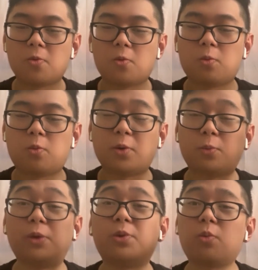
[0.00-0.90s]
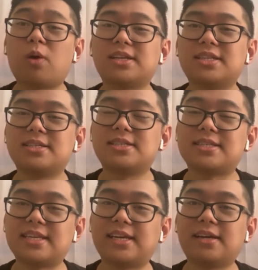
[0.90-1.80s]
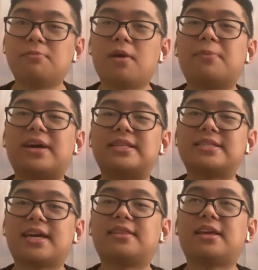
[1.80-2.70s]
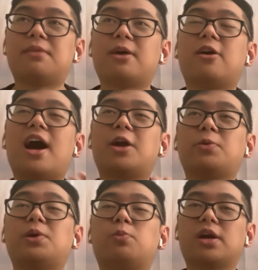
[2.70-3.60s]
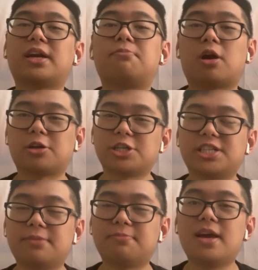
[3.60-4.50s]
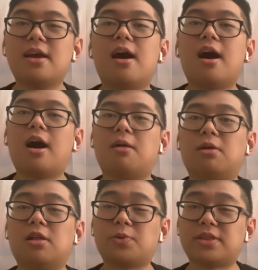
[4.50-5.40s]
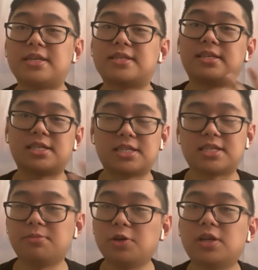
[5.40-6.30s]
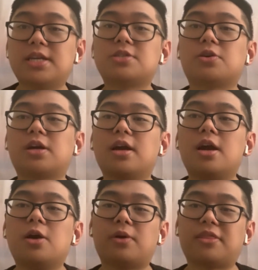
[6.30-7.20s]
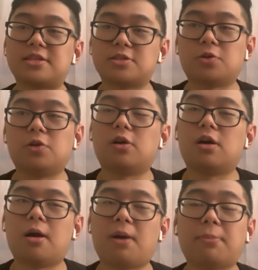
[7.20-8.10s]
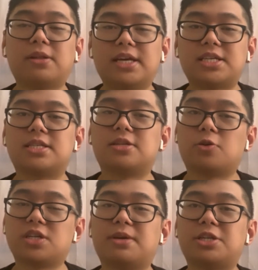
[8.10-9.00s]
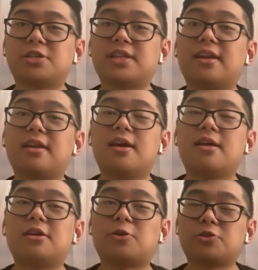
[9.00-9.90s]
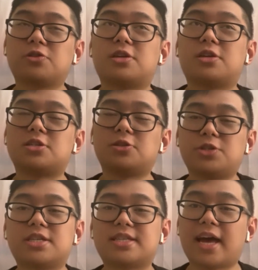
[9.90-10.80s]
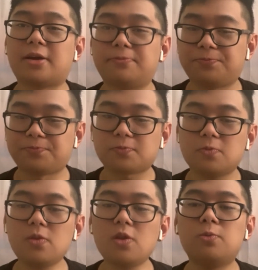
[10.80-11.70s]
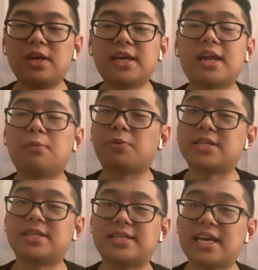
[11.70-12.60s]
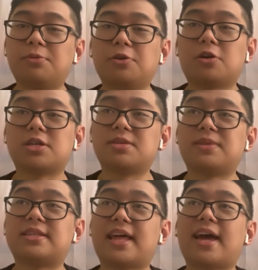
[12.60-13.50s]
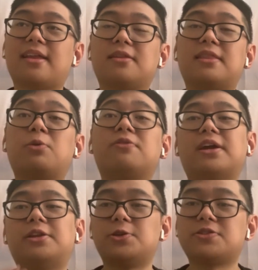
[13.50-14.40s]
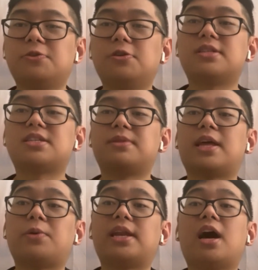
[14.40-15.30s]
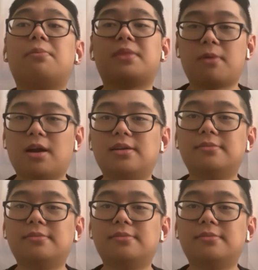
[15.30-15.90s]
what we would want to see, but instead thinking about how do we work in partnership along with these indigenous communities or with these local populations in order to make sure that the solutions that we can help bring to the table are something that they would find useful and something that we can help them on.